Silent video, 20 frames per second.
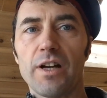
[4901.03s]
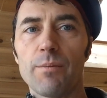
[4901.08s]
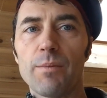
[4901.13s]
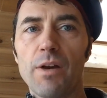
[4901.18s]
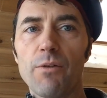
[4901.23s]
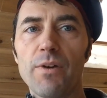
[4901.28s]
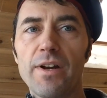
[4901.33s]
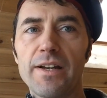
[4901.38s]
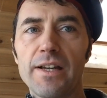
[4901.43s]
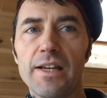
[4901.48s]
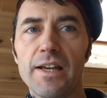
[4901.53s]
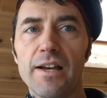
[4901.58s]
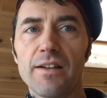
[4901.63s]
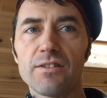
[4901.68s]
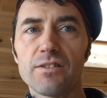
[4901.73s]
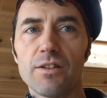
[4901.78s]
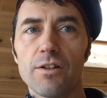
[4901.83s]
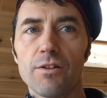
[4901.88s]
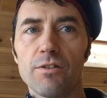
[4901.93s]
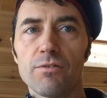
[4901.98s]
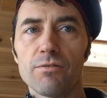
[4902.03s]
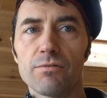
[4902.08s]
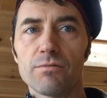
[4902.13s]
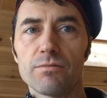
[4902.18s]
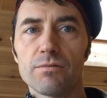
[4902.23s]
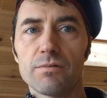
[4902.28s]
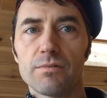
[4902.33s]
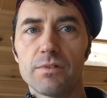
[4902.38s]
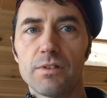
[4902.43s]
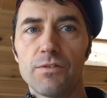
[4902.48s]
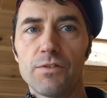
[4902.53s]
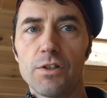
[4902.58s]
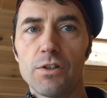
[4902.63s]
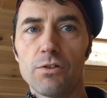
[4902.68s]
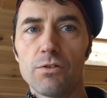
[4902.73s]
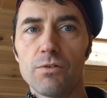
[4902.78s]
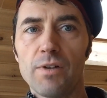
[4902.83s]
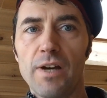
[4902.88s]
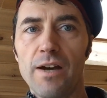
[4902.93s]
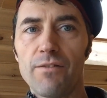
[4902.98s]
I'm not ready yet. So if
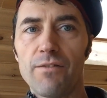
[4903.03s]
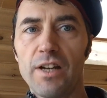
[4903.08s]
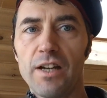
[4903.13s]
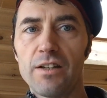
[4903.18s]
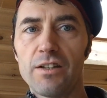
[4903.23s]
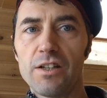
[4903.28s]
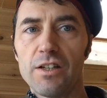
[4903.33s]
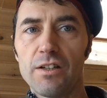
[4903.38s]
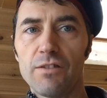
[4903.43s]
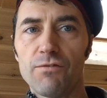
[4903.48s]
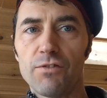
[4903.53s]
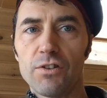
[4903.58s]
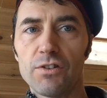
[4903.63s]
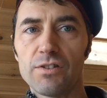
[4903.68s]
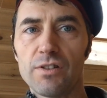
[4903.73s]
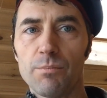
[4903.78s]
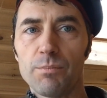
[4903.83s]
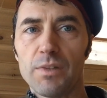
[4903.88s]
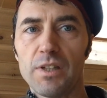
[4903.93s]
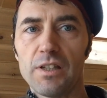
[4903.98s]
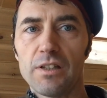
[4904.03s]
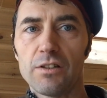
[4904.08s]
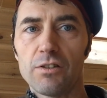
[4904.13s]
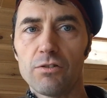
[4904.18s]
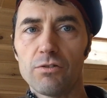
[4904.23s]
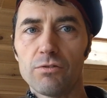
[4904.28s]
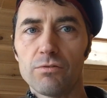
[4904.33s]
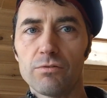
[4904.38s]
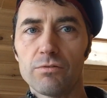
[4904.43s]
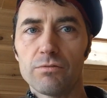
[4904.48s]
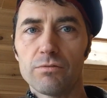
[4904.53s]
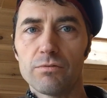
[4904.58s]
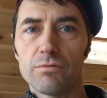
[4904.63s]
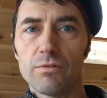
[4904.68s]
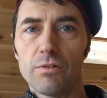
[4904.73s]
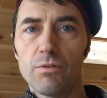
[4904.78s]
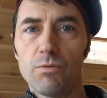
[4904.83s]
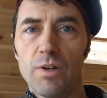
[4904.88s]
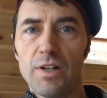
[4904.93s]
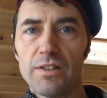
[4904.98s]
you have an idea for something you
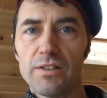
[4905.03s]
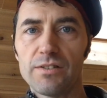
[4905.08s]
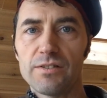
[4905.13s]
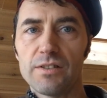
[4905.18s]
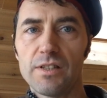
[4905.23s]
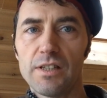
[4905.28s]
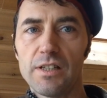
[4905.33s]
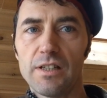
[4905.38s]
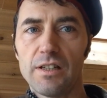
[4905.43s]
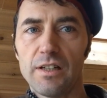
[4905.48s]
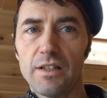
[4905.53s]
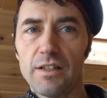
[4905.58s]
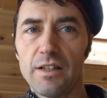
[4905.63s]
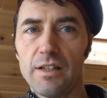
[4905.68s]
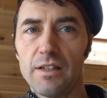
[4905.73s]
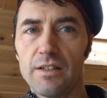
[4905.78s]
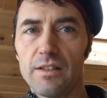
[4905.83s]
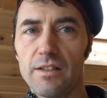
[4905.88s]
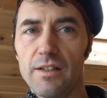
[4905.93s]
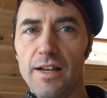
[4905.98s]
want to see in a kit,